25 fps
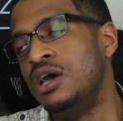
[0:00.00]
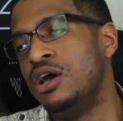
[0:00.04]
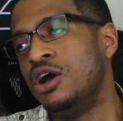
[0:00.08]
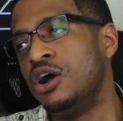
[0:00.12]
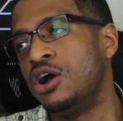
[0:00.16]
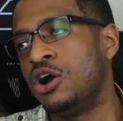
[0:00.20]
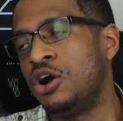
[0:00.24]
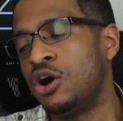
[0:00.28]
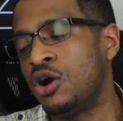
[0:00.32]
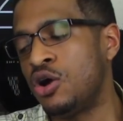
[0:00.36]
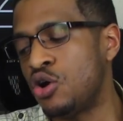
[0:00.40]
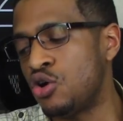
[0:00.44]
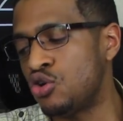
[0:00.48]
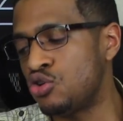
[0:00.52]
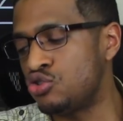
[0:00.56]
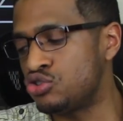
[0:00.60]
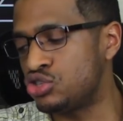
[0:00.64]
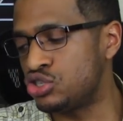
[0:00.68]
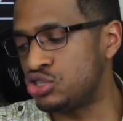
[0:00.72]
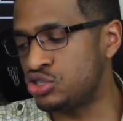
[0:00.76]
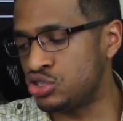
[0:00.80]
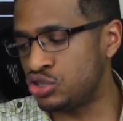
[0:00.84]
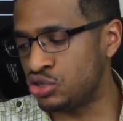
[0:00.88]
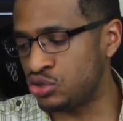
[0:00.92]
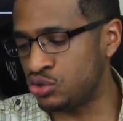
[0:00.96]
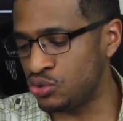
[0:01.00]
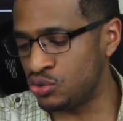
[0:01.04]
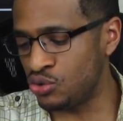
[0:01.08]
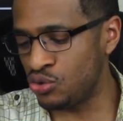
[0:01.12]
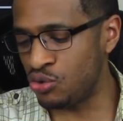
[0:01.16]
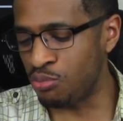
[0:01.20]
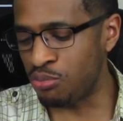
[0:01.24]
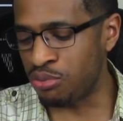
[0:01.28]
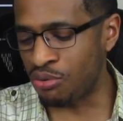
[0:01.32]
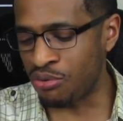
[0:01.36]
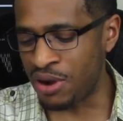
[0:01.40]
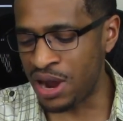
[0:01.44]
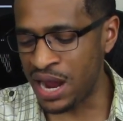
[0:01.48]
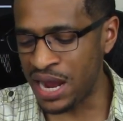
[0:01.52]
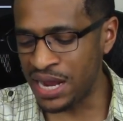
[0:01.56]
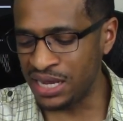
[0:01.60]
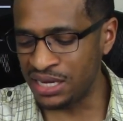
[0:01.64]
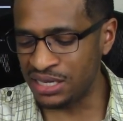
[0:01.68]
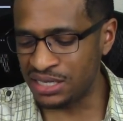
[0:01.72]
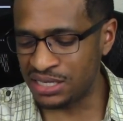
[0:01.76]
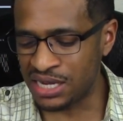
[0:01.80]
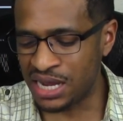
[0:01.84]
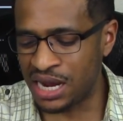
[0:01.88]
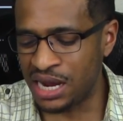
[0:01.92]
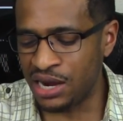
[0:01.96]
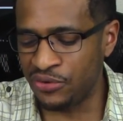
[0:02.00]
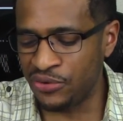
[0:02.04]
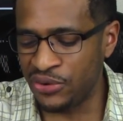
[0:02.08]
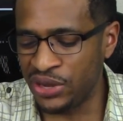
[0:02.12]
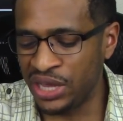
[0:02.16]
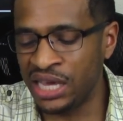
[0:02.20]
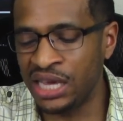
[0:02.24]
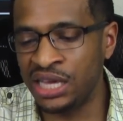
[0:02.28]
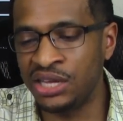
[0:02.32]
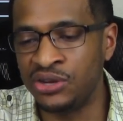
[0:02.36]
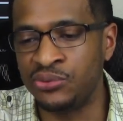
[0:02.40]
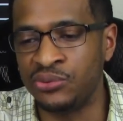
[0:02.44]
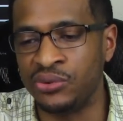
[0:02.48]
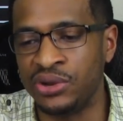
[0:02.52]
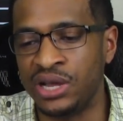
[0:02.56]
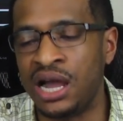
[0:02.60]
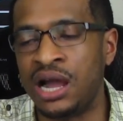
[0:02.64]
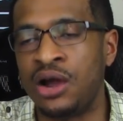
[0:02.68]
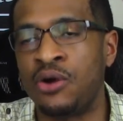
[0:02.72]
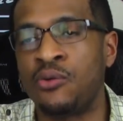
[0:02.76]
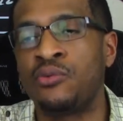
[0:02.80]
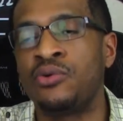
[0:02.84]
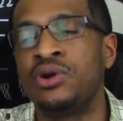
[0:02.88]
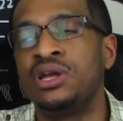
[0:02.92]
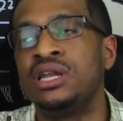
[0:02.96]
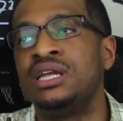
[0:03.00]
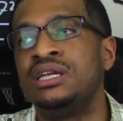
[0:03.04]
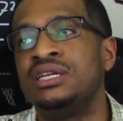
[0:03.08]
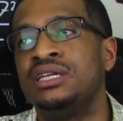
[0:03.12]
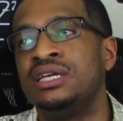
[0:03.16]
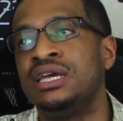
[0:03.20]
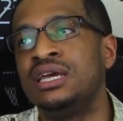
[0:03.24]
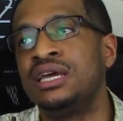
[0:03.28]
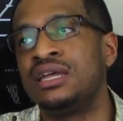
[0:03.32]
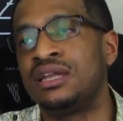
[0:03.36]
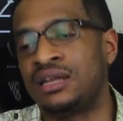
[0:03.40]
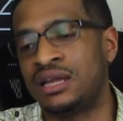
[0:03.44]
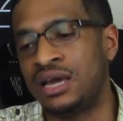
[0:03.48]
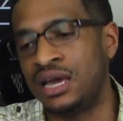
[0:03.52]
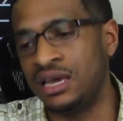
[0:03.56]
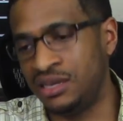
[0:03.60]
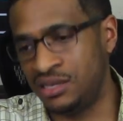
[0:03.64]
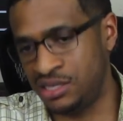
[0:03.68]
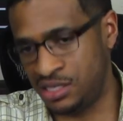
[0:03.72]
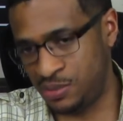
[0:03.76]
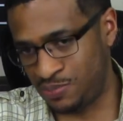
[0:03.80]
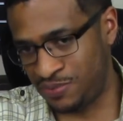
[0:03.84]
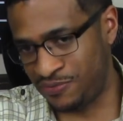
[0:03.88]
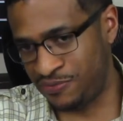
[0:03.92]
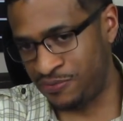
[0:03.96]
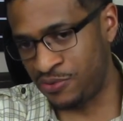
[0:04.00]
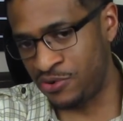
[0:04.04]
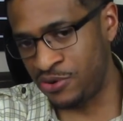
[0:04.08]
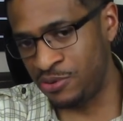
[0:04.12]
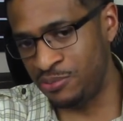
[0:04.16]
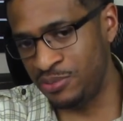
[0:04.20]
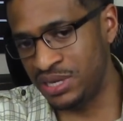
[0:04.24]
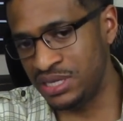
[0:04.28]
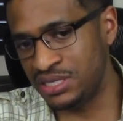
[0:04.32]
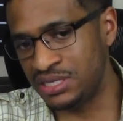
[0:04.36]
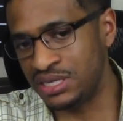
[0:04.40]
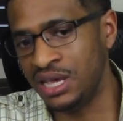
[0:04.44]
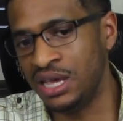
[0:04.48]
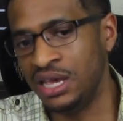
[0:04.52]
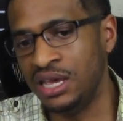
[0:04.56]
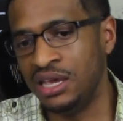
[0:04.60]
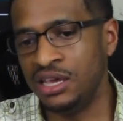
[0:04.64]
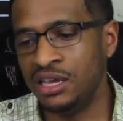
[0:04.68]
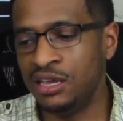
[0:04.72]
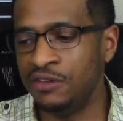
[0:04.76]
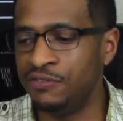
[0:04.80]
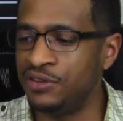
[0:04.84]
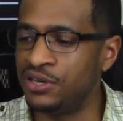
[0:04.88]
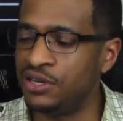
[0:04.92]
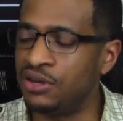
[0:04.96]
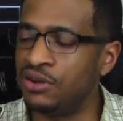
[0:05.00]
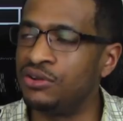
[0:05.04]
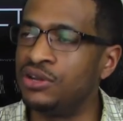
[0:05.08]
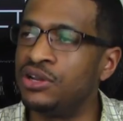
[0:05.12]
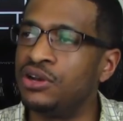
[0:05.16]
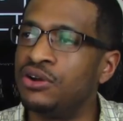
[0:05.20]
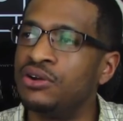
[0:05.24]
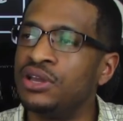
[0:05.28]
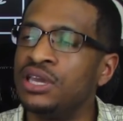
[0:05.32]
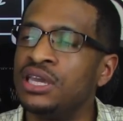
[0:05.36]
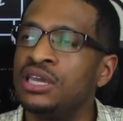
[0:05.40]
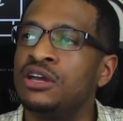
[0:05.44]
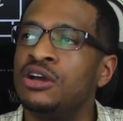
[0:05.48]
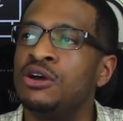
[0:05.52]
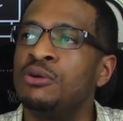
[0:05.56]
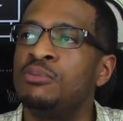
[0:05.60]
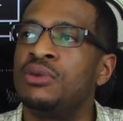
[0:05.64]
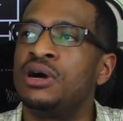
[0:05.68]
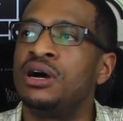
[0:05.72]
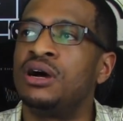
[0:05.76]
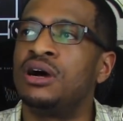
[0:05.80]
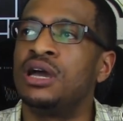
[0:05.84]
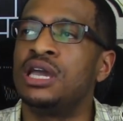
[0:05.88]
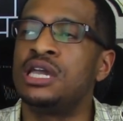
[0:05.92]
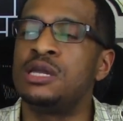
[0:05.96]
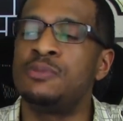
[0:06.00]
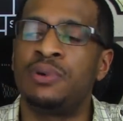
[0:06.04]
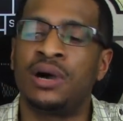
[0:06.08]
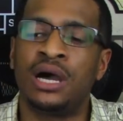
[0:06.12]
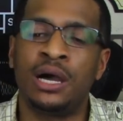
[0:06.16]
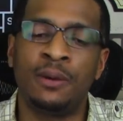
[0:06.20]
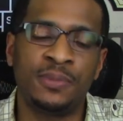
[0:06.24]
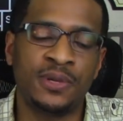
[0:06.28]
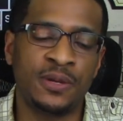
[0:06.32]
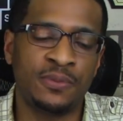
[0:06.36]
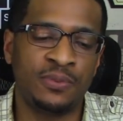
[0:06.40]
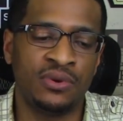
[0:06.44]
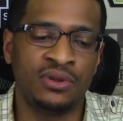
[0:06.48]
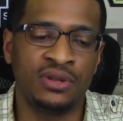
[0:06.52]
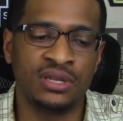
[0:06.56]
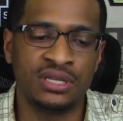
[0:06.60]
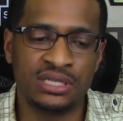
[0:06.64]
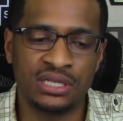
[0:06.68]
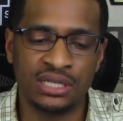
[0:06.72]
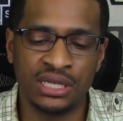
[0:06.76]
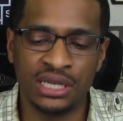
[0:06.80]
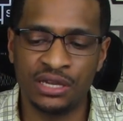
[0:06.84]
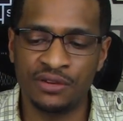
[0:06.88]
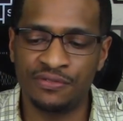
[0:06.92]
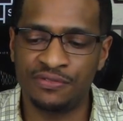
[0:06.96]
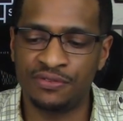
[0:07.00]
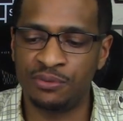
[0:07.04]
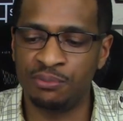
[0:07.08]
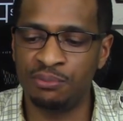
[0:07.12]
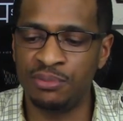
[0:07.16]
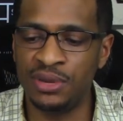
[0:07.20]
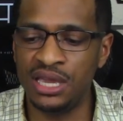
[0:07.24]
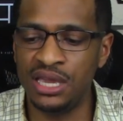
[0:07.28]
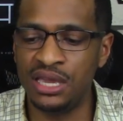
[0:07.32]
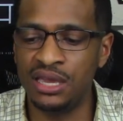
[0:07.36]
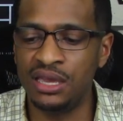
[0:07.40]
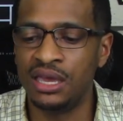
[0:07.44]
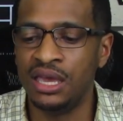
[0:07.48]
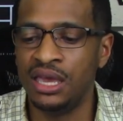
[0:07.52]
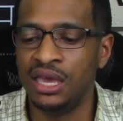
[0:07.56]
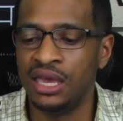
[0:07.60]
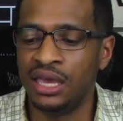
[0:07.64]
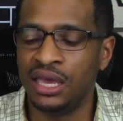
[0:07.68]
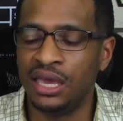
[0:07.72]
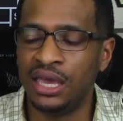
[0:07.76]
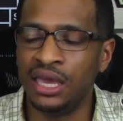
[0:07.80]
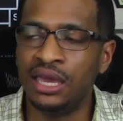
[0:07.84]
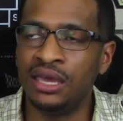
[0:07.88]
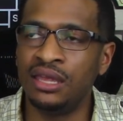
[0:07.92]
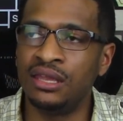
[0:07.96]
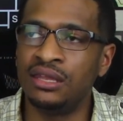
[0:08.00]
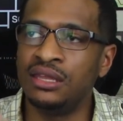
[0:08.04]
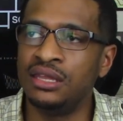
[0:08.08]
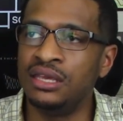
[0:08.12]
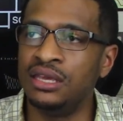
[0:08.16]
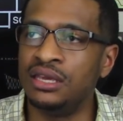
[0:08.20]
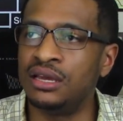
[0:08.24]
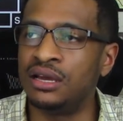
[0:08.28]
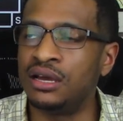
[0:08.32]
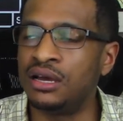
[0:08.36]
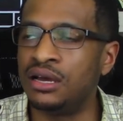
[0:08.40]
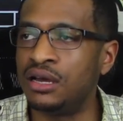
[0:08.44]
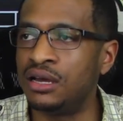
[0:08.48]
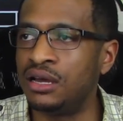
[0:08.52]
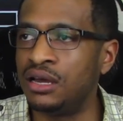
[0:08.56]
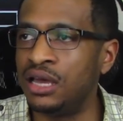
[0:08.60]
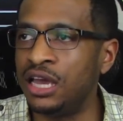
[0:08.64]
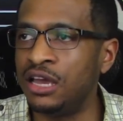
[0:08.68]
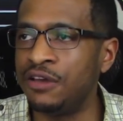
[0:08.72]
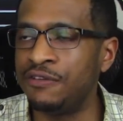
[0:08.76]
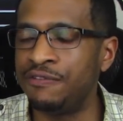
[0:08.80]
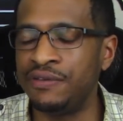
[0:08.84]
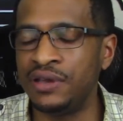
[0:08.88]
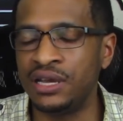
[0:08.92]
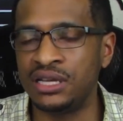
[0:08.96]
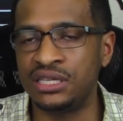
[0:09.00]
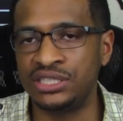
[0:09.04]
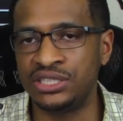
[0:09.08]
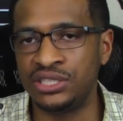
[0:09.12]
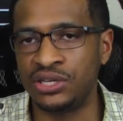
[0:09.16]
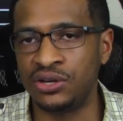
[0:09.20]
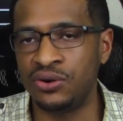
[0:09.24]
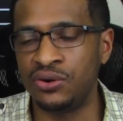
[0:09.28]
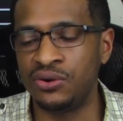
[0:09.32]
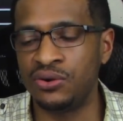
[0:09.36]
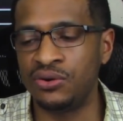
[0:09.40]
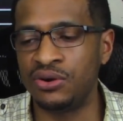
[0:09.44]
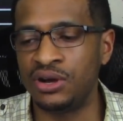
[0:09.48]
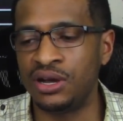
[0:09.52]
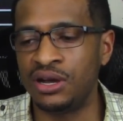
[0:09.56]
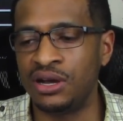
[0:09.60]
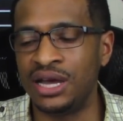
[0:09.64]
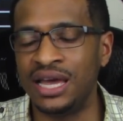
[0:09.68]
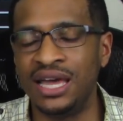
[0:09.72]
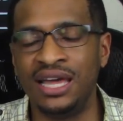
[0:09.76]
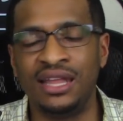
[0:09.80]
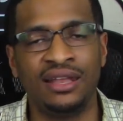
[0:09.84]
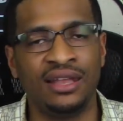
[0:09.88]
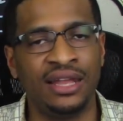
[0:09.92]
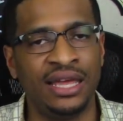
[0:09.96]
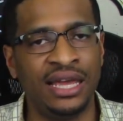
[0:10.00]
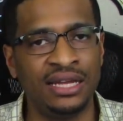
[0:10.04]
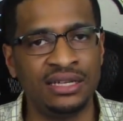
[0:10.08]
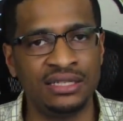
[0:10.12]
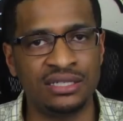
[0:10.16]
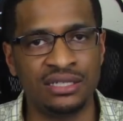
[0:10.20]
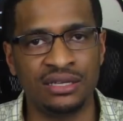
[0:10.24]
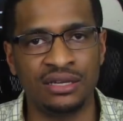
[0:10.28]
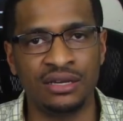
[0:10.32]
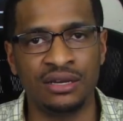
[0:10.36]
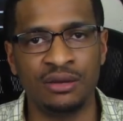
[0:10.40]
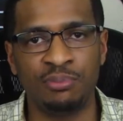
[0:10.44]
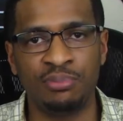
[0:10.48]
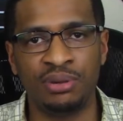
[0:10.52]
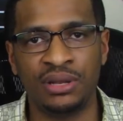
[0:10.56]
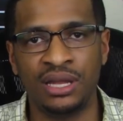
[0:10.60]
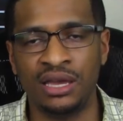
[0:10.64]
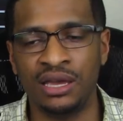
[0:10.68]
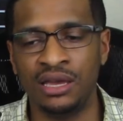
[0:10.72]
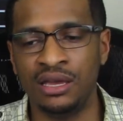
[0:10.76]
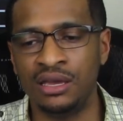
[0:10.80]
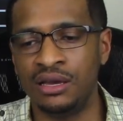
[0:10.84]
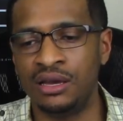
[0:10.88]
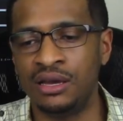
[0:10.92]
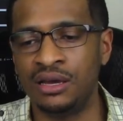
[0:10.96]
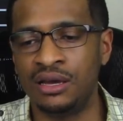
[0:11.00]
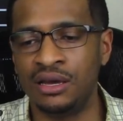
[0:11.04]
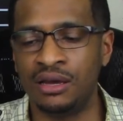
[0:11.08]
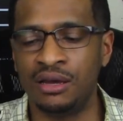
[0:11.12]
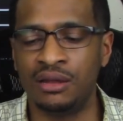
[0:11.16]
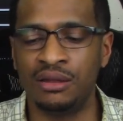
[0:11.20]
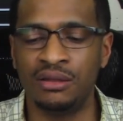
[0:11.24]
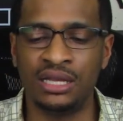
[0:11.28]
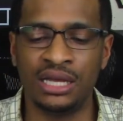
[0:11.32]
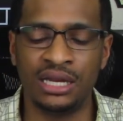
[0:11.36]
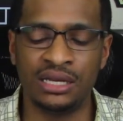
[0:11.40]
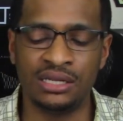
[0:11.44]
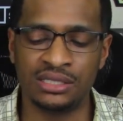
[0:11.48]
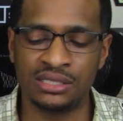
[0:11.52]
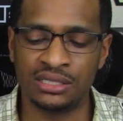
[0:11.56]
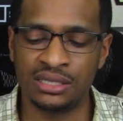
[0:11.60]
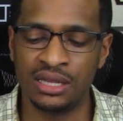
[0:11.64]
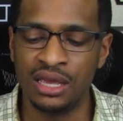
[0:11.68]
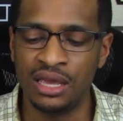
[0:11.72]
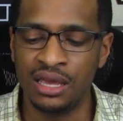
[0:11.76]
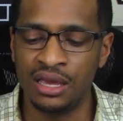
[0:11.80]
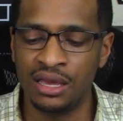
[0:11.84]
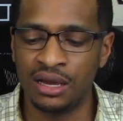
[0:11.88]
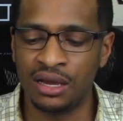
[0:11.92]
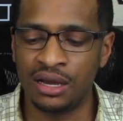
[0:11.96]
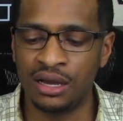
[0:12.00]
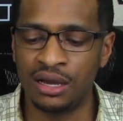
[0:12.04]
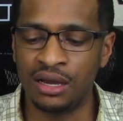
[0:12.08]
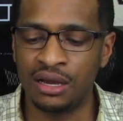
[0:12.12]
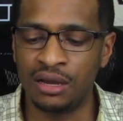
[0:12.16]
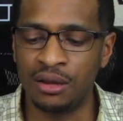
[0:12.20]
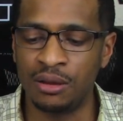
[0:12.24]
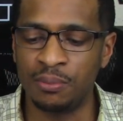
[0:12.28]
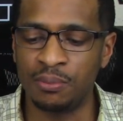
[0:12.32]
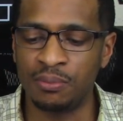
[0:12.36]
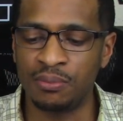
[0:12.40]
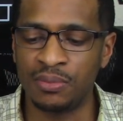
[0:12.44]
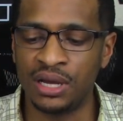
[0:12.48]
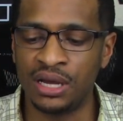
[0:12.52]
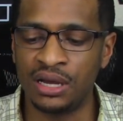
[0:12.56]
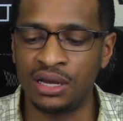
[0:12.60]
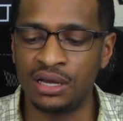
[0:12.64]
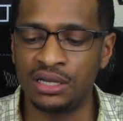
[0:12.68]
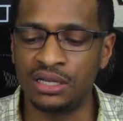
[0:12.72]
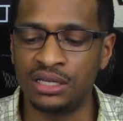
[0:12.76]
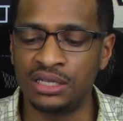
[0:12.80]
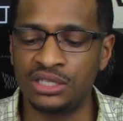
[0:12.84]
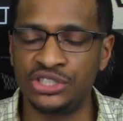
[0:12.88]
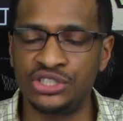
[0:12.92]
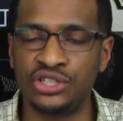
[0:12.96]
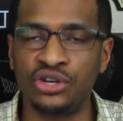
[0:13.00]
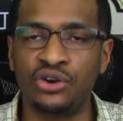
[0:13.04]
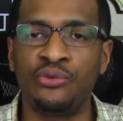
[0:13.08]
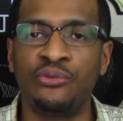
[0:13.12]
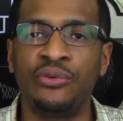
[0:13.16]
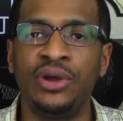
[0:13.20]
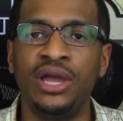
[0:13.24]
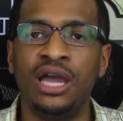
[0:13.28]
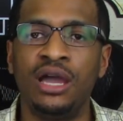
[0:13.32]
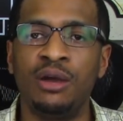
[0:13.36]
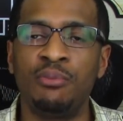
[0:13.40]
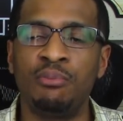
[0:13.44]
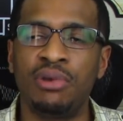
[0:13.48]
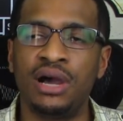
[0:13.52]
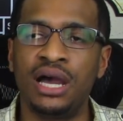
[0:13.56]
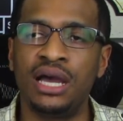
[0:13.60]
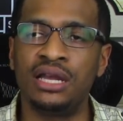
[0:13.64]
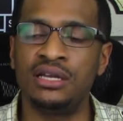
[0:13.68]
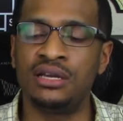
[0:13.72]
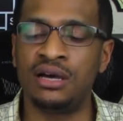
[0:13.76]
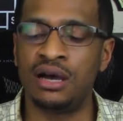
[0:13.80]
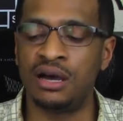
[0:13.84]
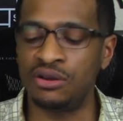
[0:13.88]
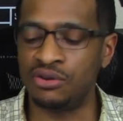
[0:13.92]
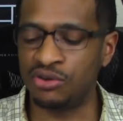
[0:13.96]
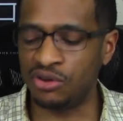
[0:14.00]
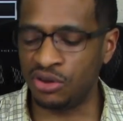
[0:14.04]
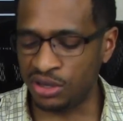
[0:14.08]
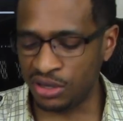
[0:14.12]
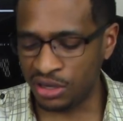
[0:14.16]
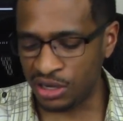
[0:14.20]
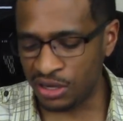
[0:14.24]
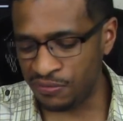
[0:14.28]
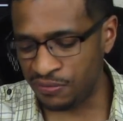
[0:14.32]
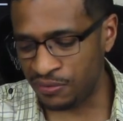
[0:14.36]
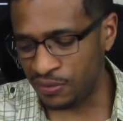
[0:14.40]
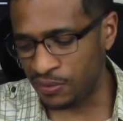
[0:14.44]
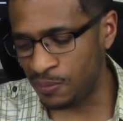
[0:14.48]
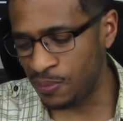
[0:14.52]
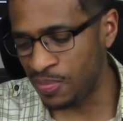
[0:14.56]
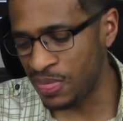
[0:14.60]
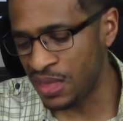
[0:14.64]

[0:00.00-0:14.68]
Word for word: goes to Brian Tyree Henry. I really did like his performance. If you don't know him, uh, he popped up on the scene for me in the uh, FX show uh, Atlanta play uh, that is um, uh, show ran by Donald Glover.